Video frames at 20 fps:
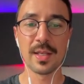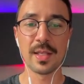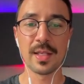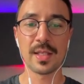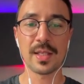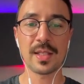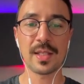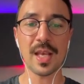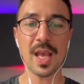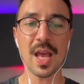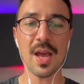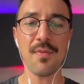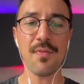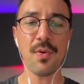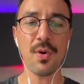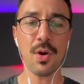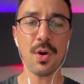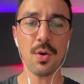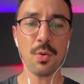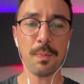
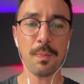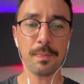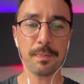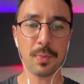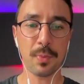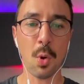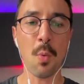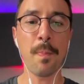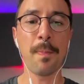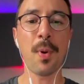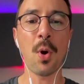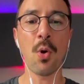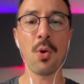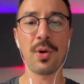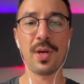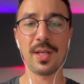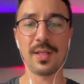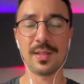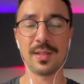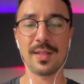several
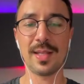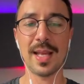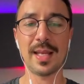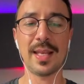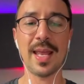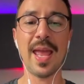components that